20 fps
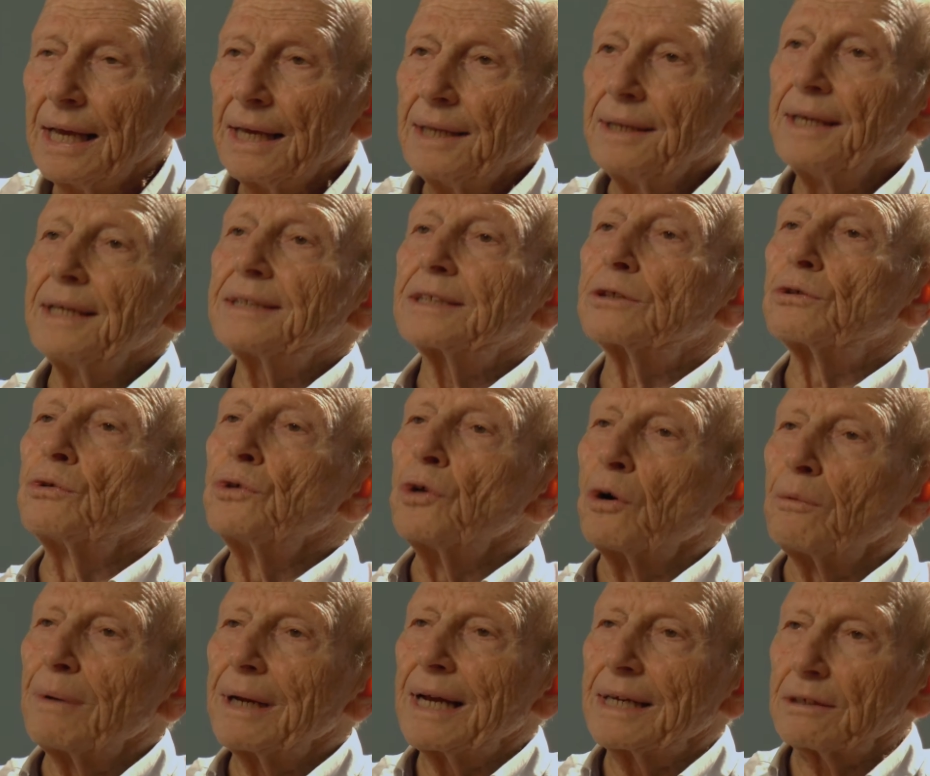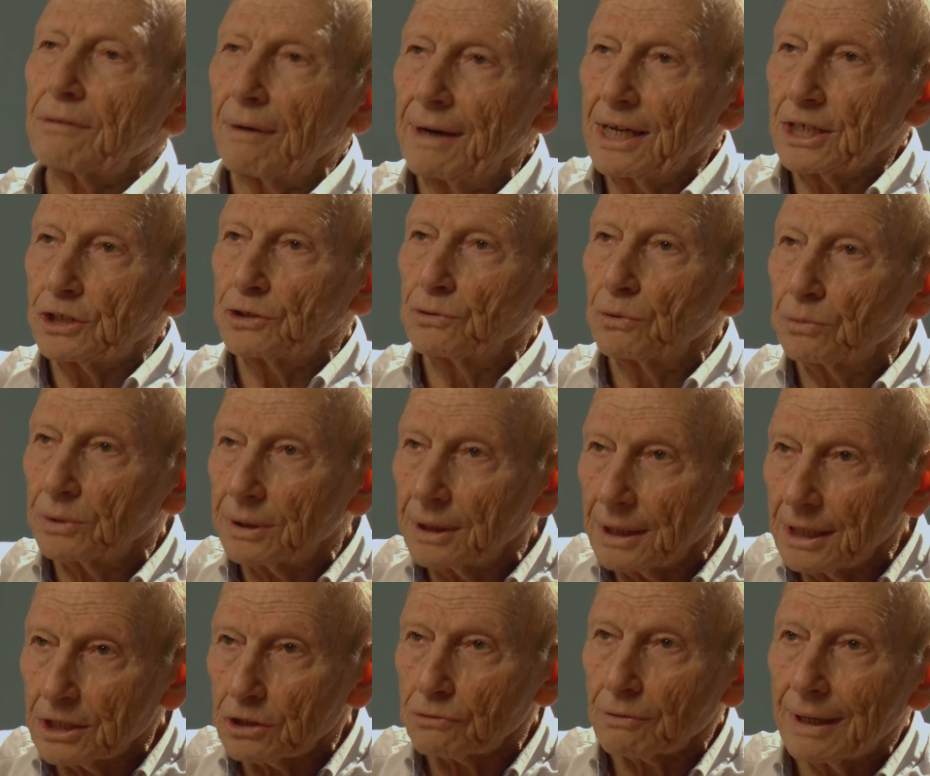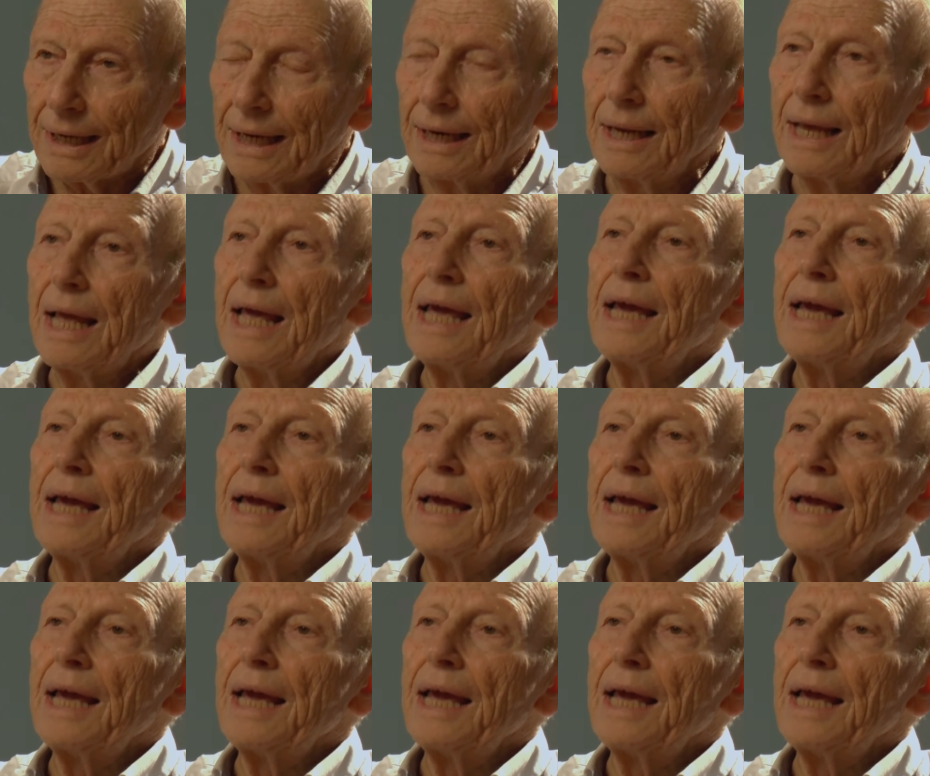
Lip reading: needs to normalize relations with Israel,